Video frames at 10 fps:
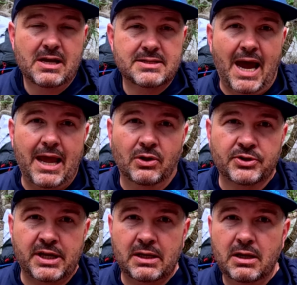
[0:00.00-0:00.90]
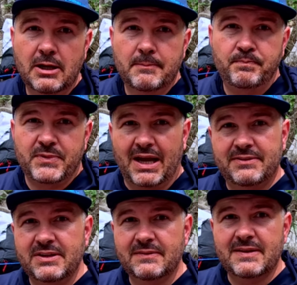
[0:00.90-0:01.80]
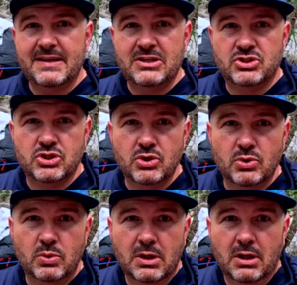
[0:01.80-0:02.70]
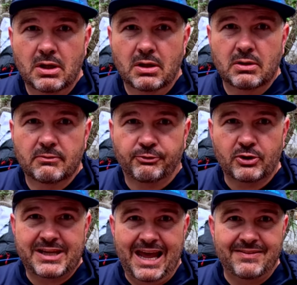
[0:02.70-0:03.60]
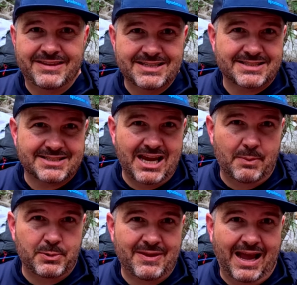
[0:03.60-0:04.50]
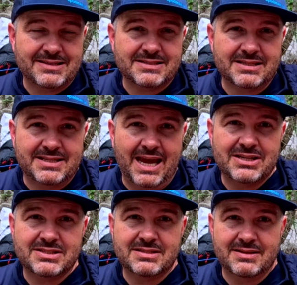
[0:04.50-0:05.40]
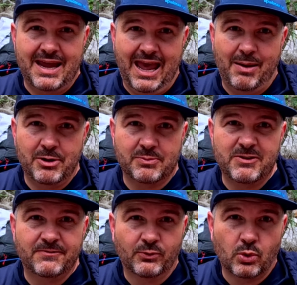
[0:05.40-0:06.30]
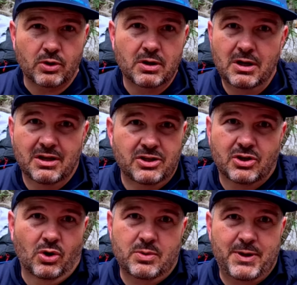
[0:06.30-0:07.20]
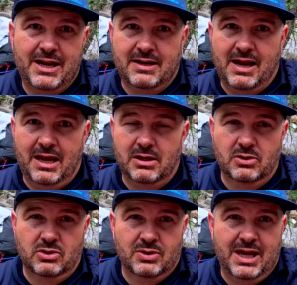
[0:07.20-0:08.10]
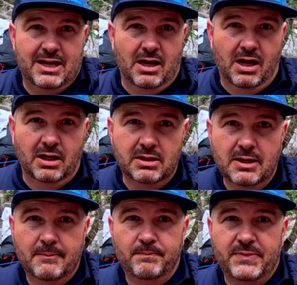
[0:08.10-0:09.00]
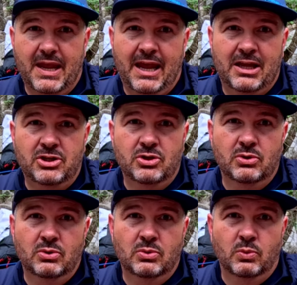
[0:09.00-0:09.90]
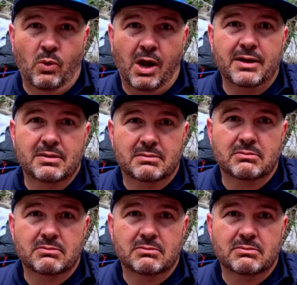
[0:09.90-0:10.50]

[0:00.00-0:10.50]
dialed in, I think that they do forget this step, and that's to test the hammock before you go to bed at night. You get it hung and you want to